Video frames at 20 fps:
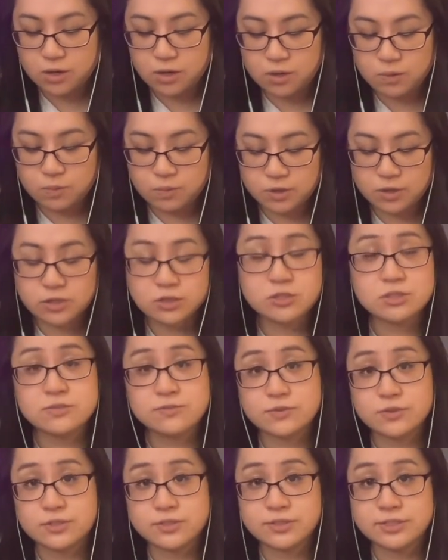works
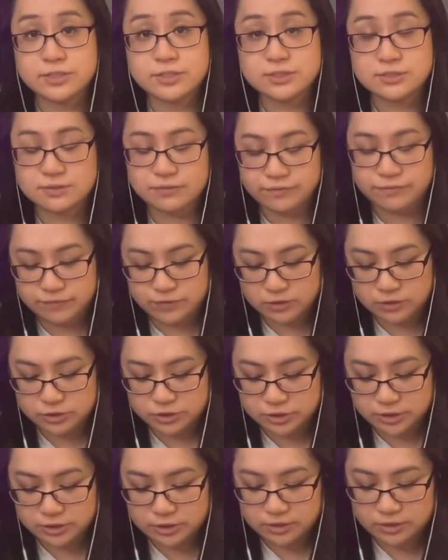for this
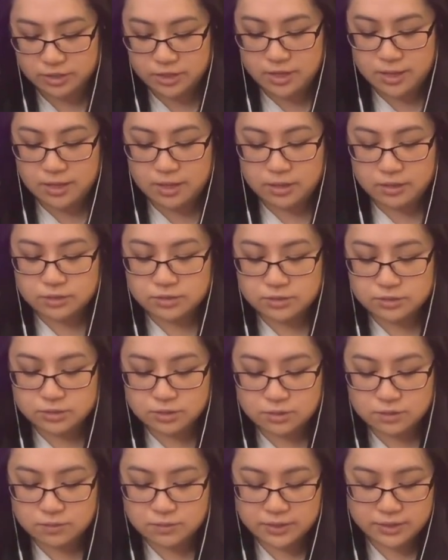function. So
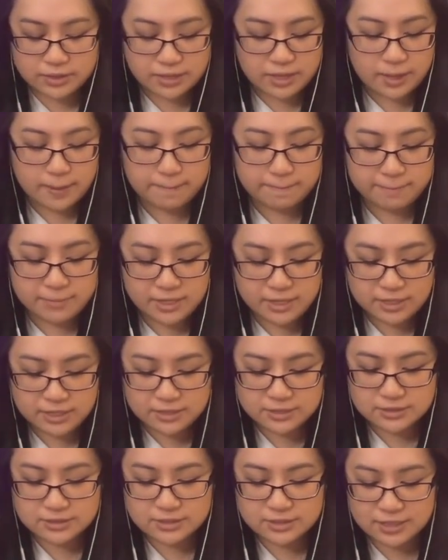what that
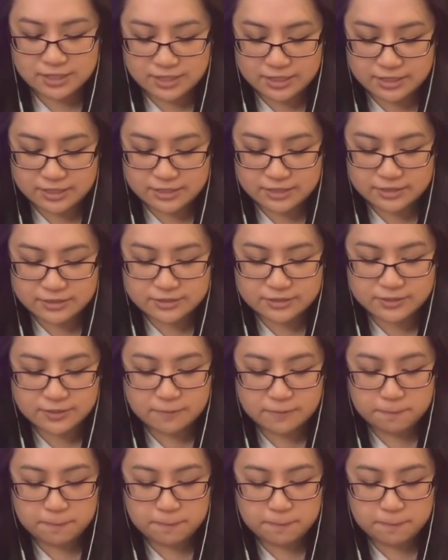means is